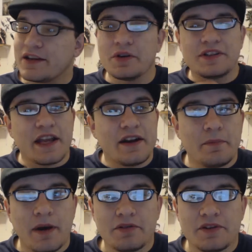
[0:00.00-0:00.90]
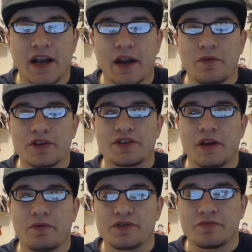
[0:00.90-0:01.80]
irritated about, that I wish
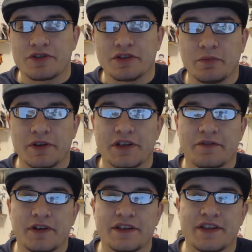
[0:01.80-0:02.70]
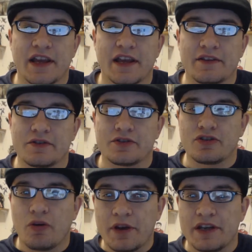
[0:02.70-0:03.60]
that was a little bit different, is that there's
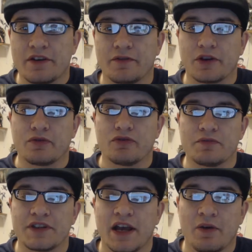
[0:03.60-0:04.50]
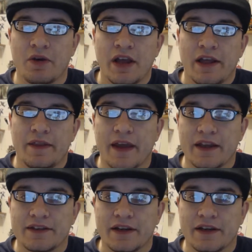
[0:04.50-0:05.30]
so many different groups now that,